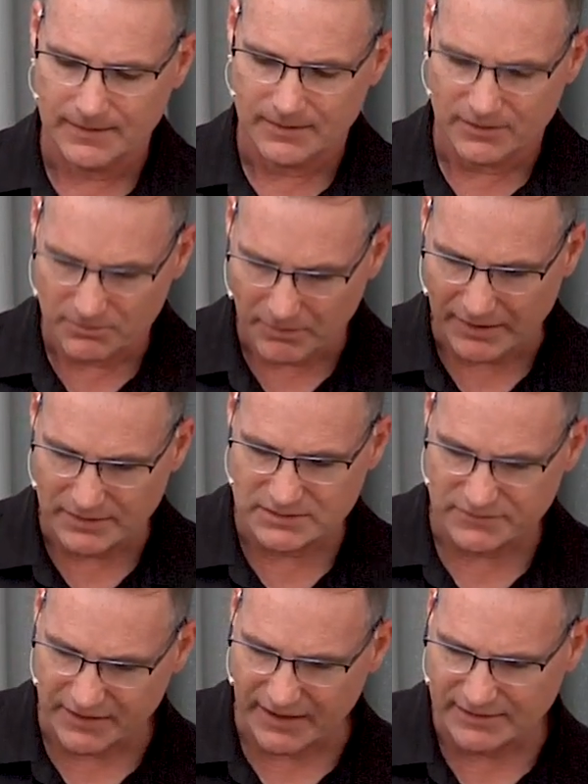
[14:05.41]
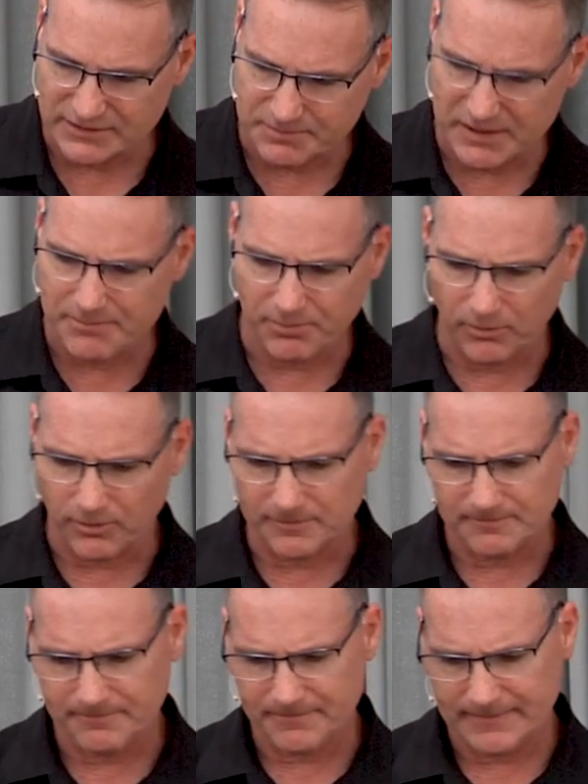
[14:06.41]
in the minds of God's people,
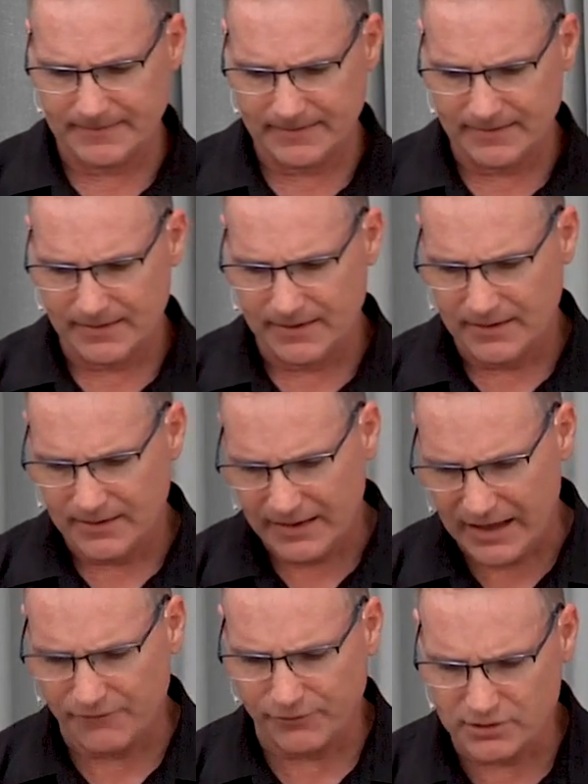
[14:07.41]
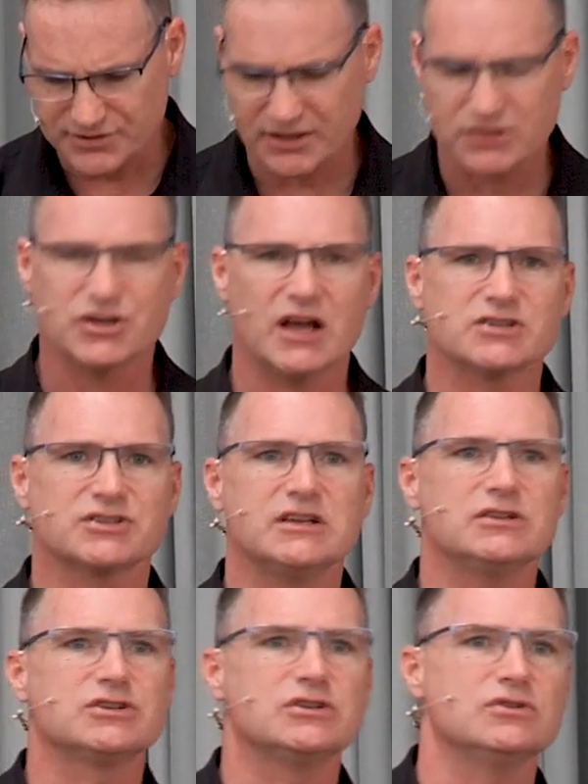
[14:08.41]
ever
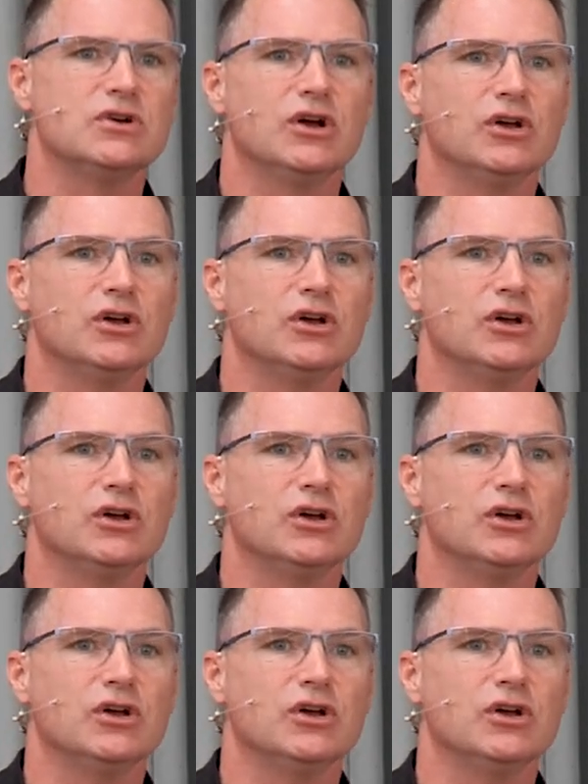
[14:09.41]
suggesting to